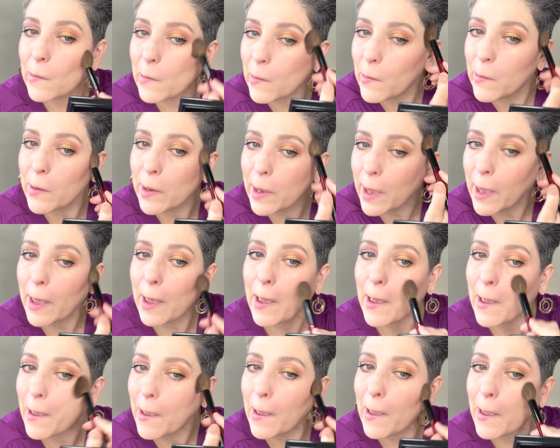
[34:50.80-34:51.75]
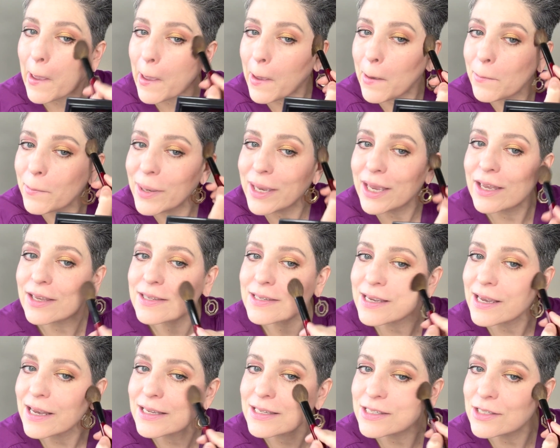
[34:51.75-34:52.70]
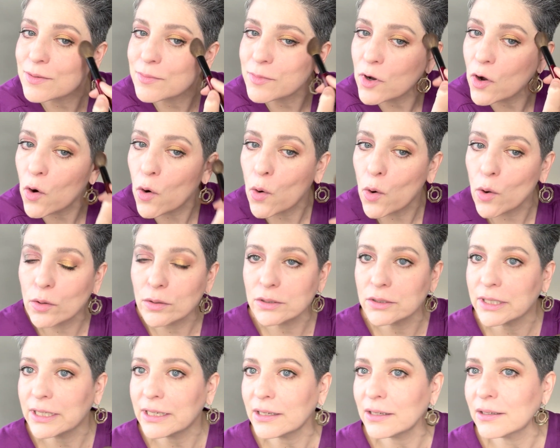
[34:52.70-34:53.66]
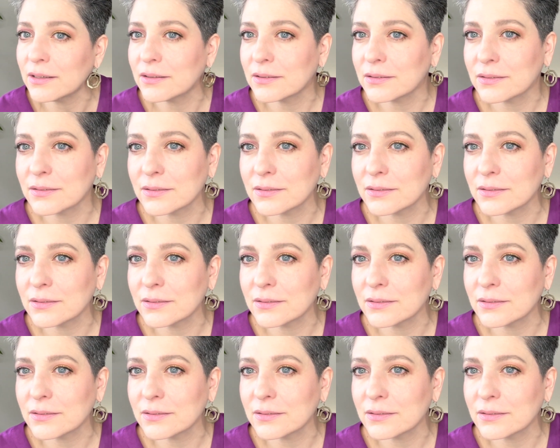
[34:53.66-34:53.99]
oh yeah, because it has some gold in it.